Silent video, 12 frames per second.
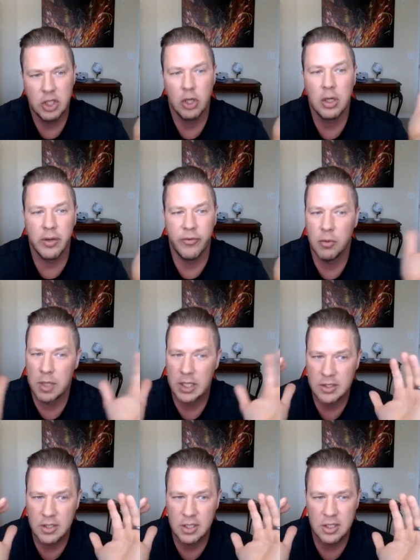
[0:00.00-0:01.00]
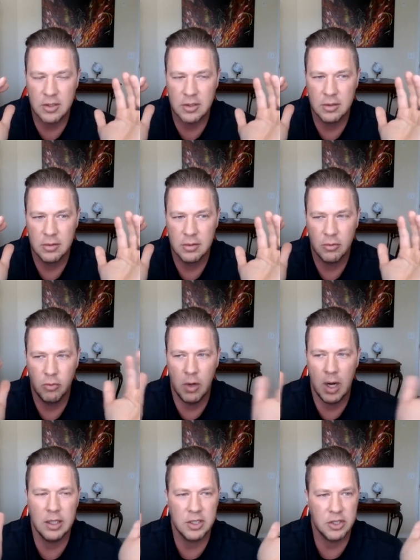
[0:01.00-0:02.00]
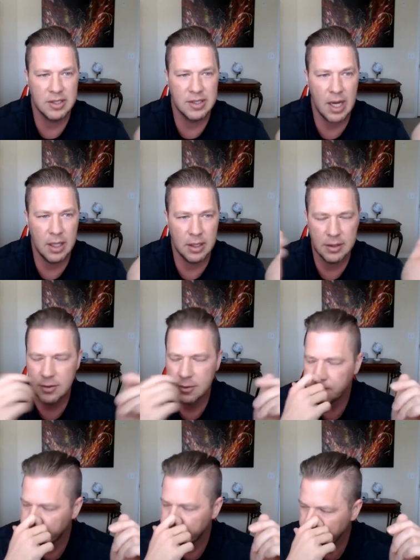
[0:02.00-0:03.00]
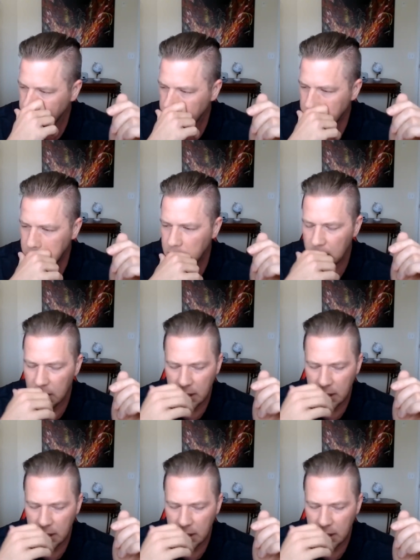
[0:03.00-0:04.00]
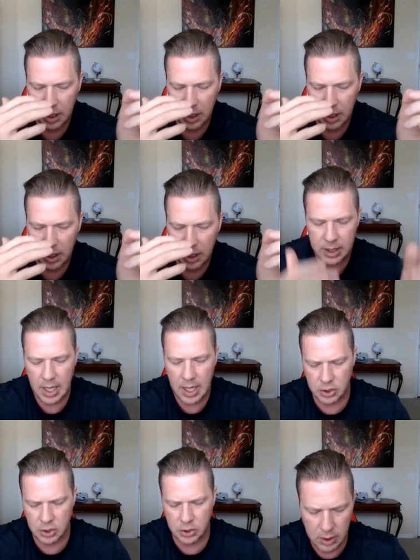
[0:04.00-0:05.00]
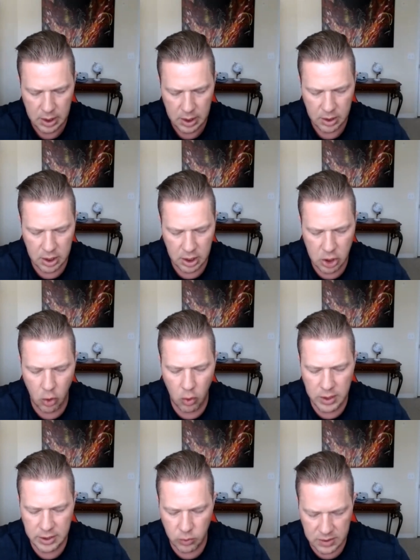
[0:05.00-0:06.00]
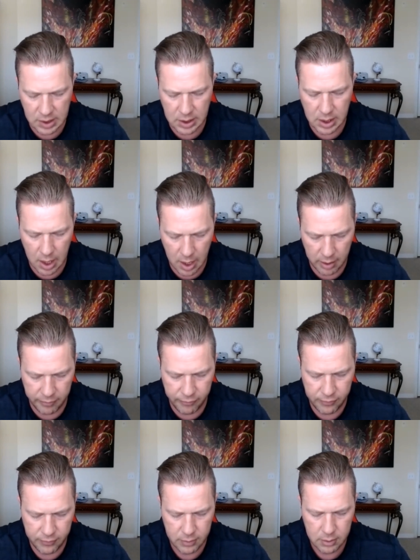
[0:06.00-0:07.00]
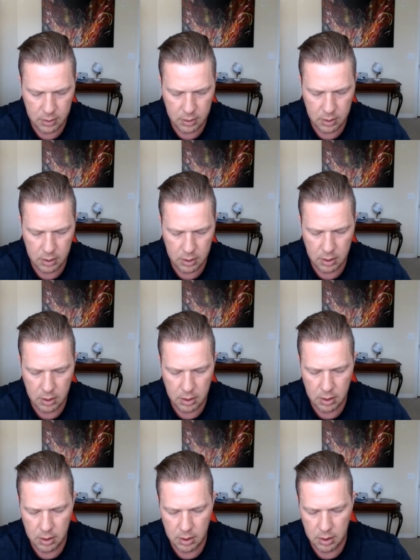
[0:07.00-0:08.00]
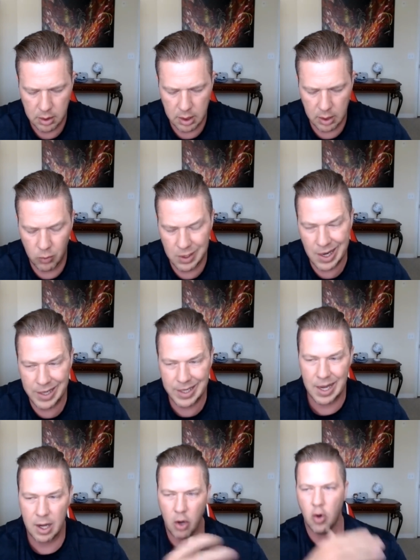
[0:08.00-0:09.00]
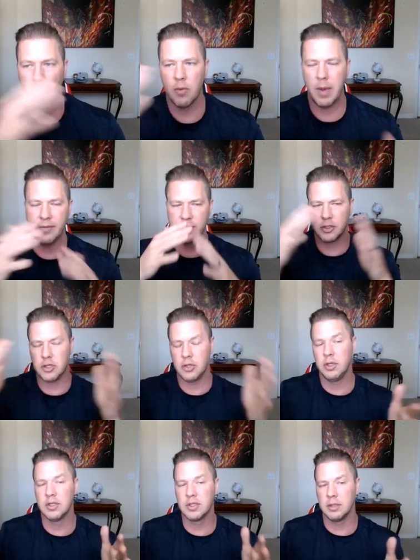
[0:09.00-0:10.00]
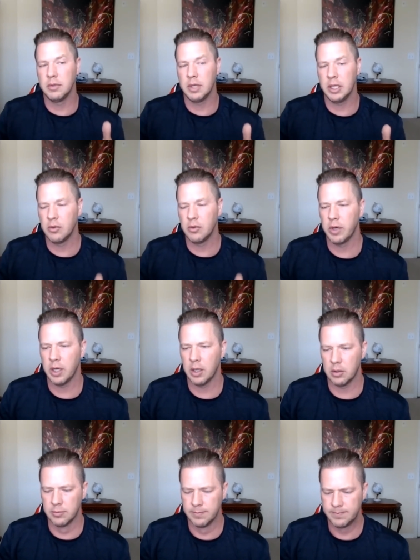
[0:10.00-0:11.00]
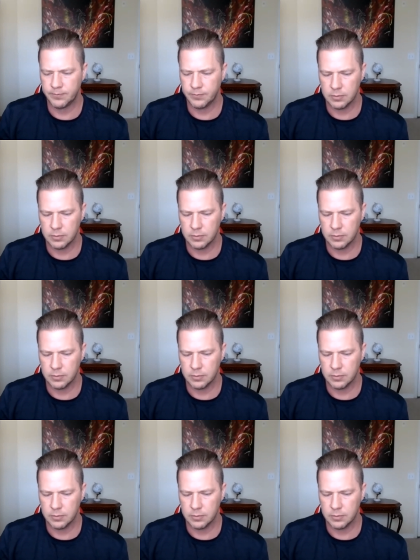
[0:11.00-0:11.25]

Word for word: So we took a few minutes to just relish the silence. And it got to the noise was enough that when I got home after two years in, in Rio,